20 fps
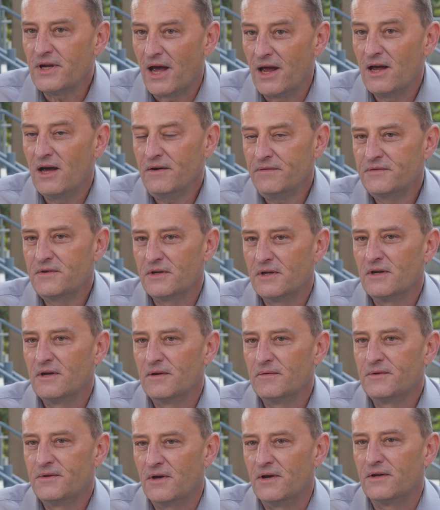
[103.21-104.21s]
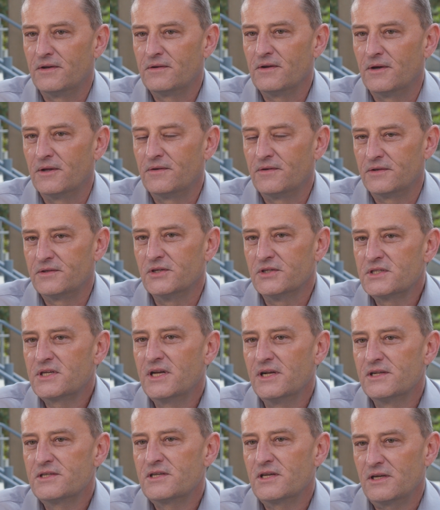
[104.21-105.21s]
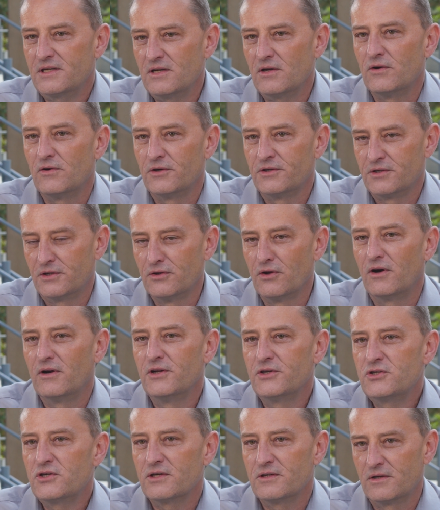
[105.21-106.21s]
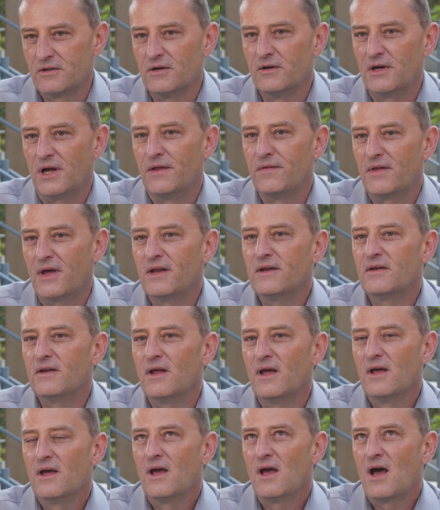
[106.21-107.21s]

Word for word: I have the, the, the, the skill set or the knowledge and then